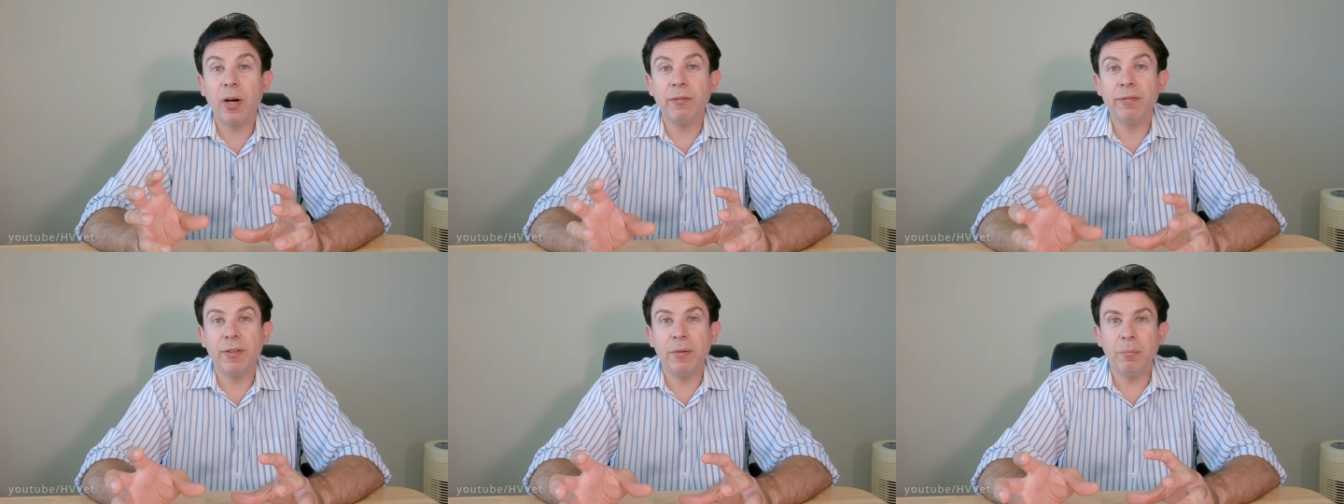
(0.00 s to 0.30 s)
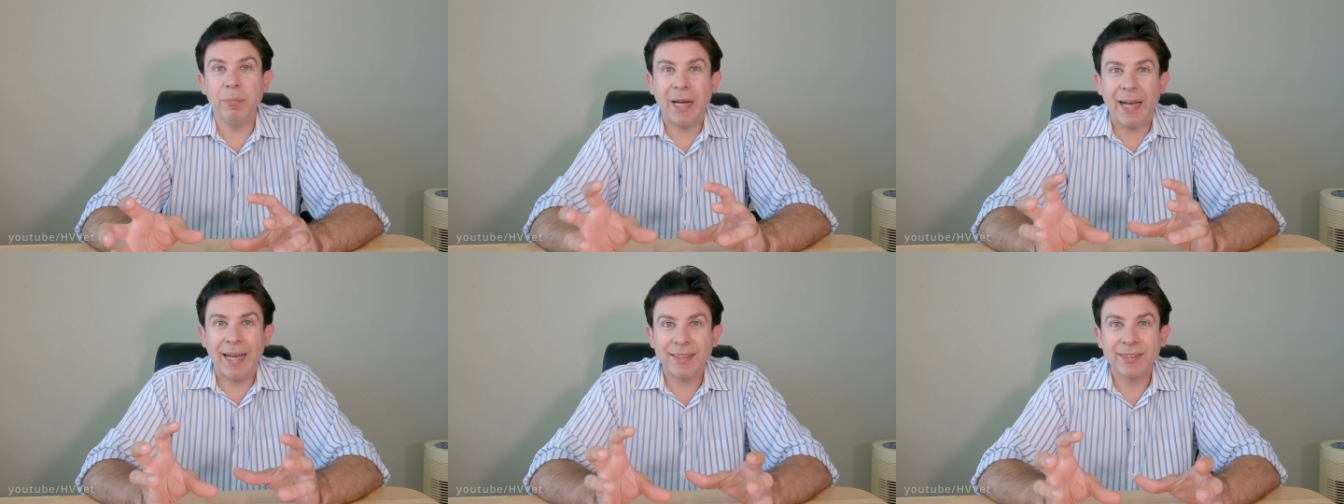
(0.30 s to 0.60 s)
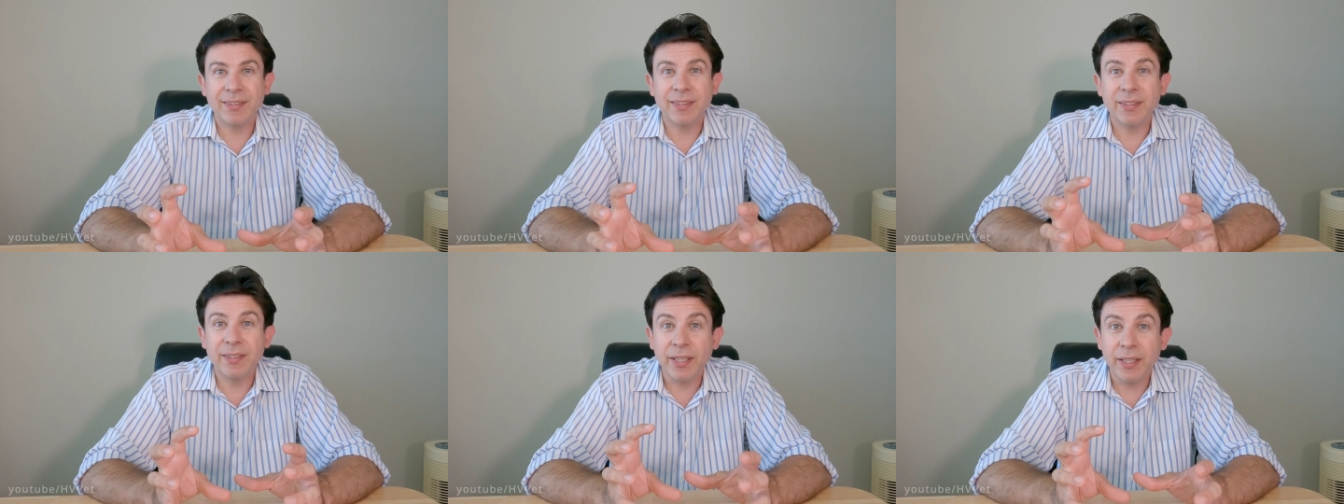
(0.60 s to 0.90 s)
often
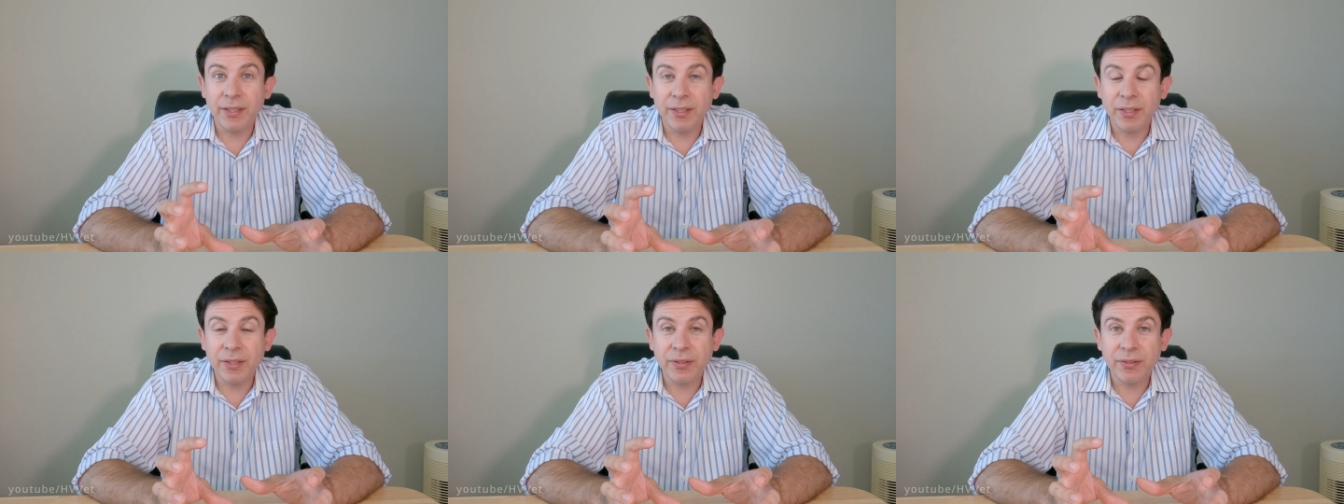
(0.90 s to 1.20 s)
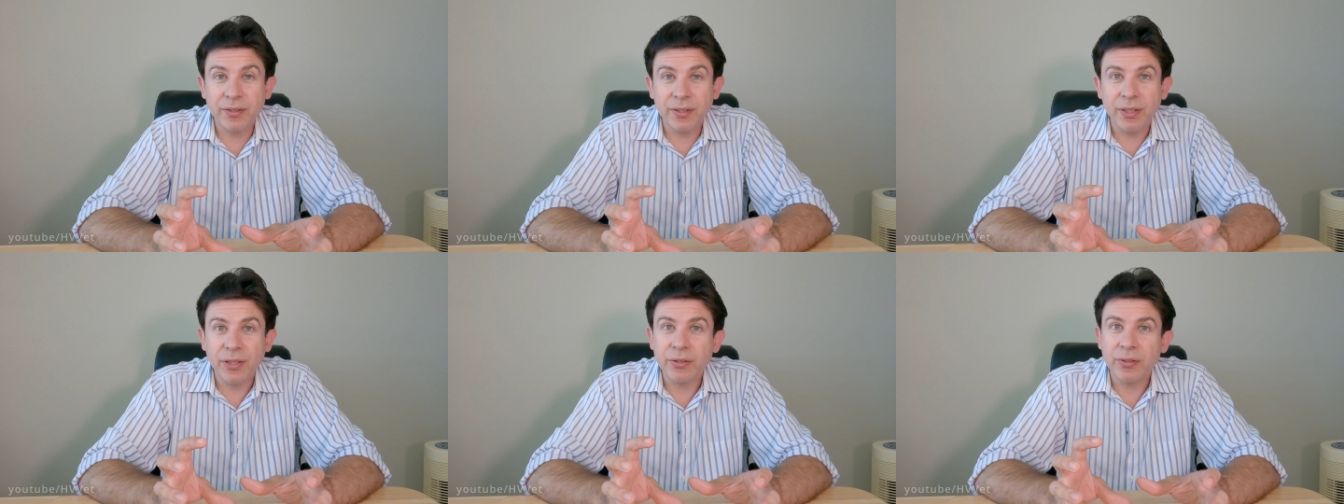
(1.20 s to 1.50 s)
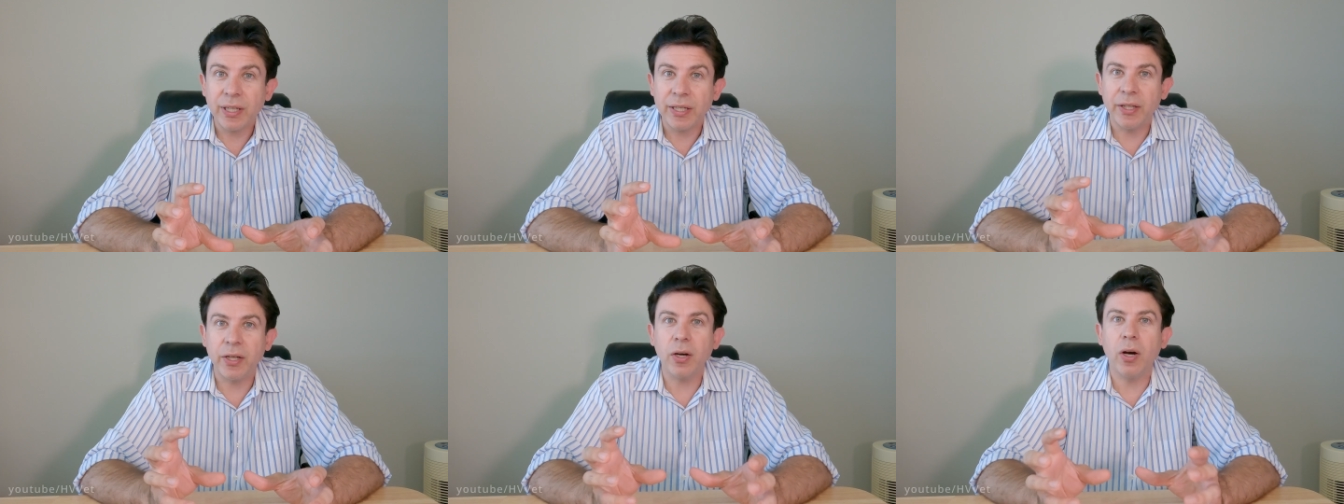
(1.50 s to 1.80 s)
masks kidney
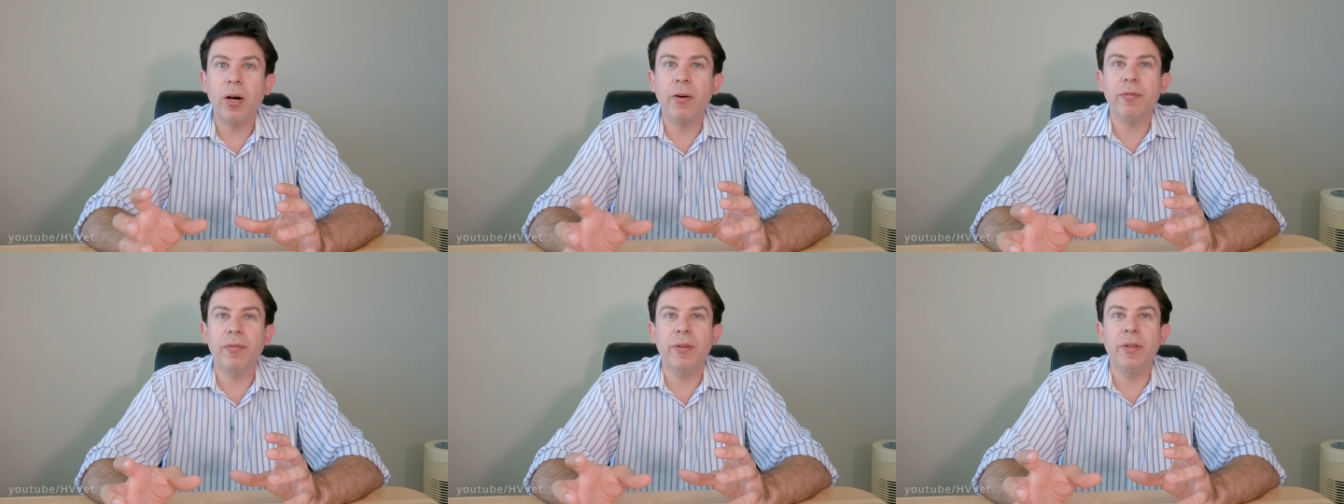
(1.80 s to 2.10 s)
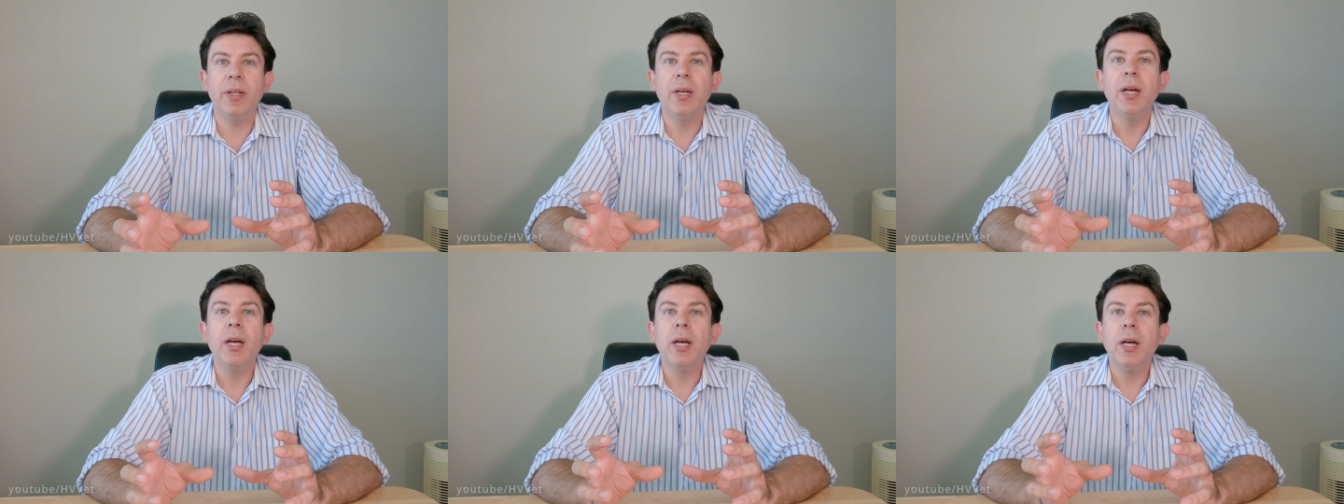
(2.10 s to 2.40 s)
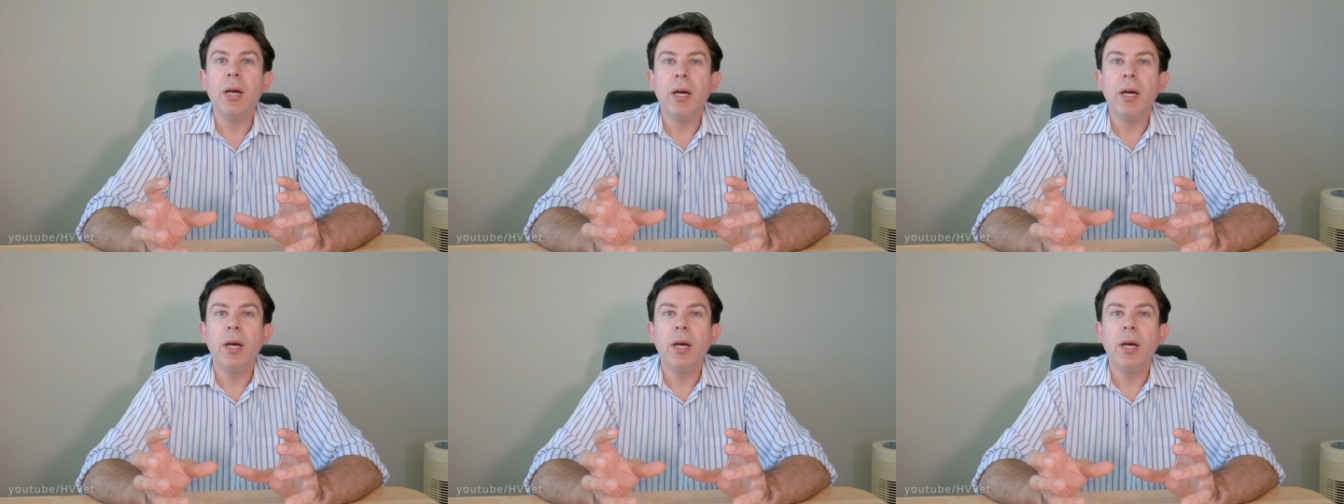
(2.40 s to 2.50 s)
disease, and they often